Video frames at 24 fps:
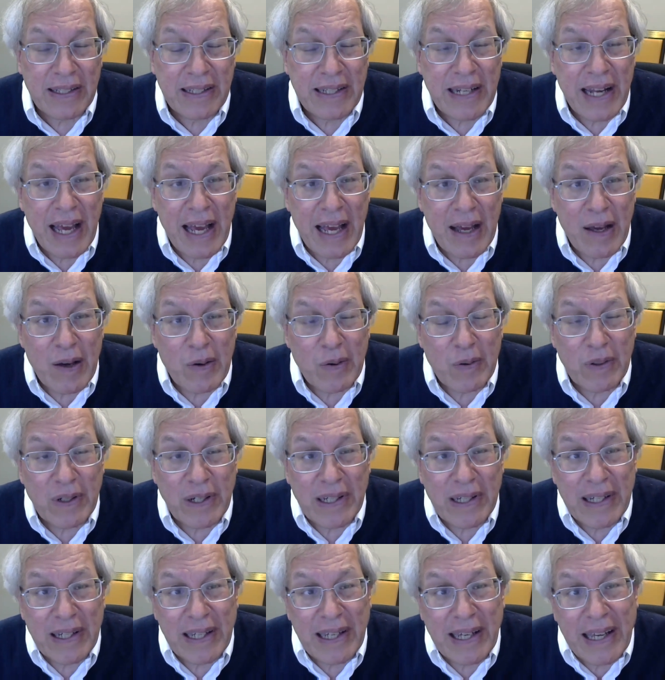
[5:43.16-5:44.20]
Now
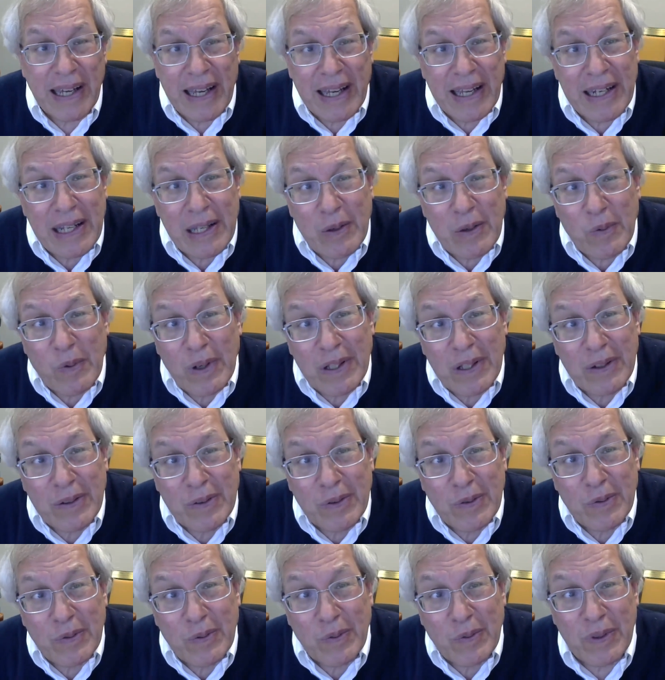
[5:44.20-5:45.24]

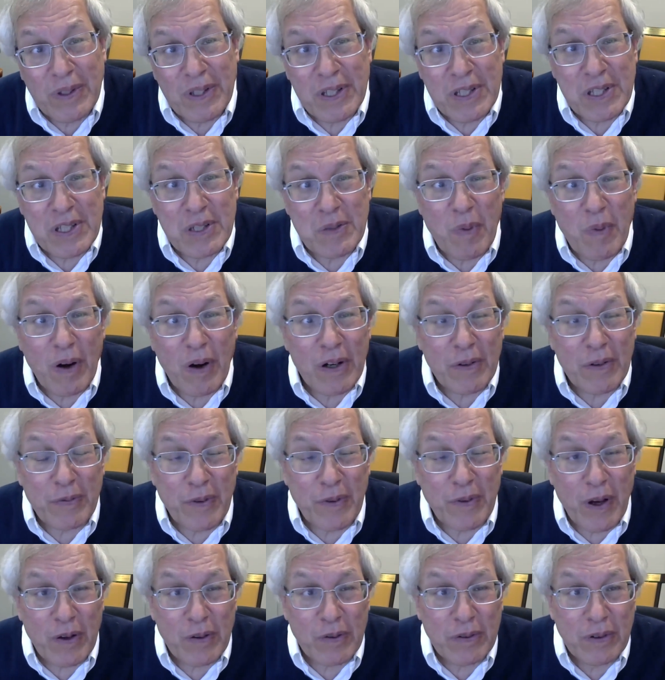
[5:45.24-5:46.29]
anyone with a
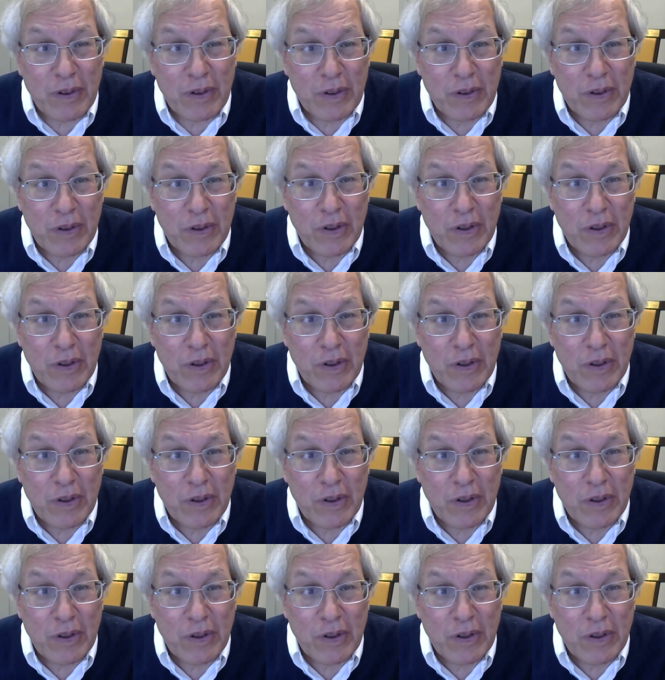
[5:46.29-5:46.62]
smartphone